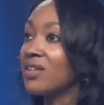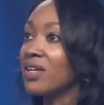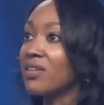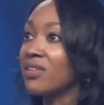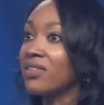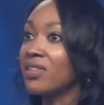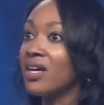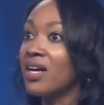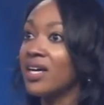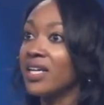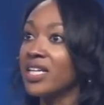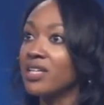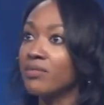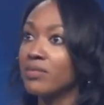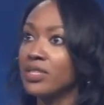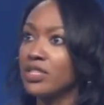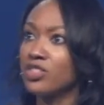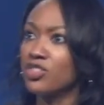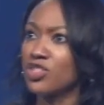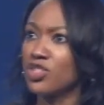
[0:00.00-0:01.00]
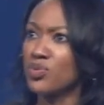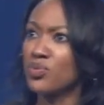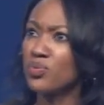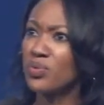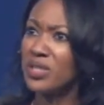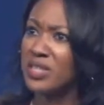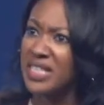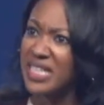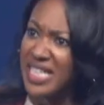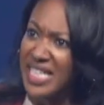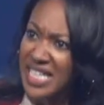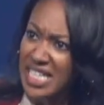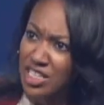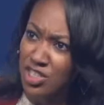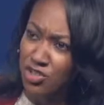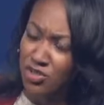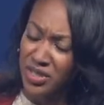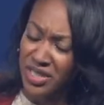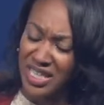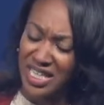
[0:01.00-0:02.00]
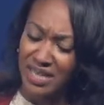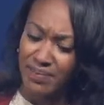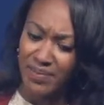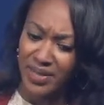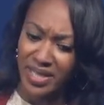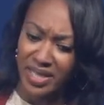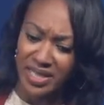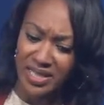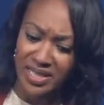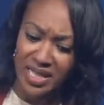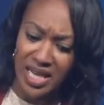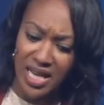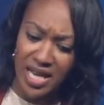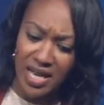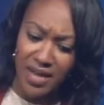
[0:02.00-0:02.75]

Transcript: I thought it was just really intricate because